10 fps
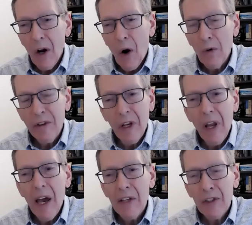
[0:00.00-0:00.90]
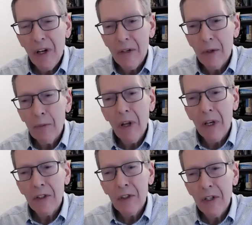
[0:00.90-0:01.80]
over the last
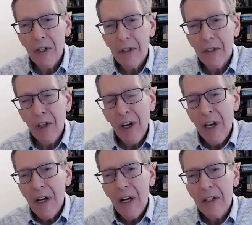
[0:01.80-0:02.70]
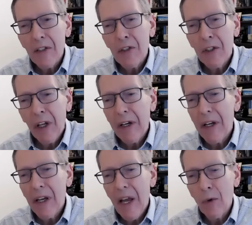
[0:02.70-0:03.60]
100+ years a
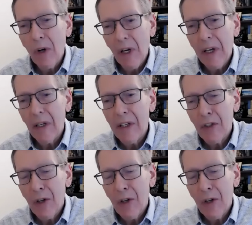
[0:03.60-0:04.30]
steady and relentless